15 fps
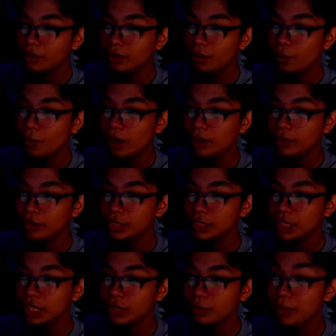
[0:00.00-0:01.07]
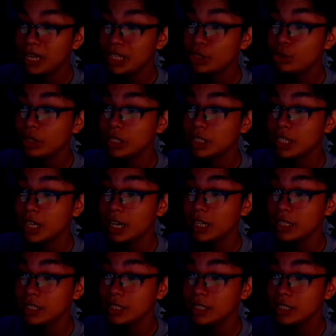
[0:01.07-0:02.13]
Oh wow, this is like the Matrix,
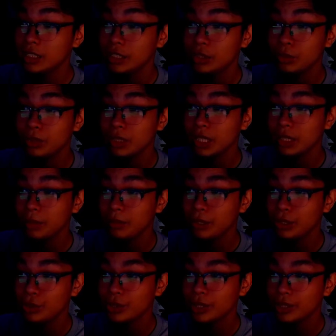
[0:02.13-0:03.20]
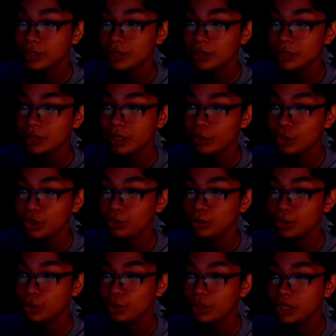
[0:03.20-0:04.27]
guys. This one's like the Matrix. I wish it
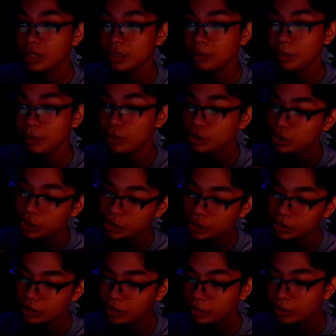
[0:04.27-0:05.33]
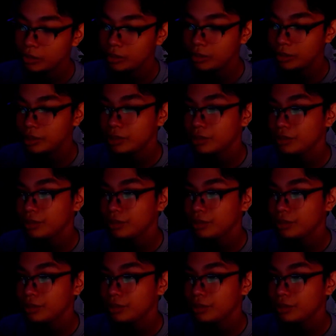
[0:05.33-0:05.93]
was green. Maybe you change the color with the.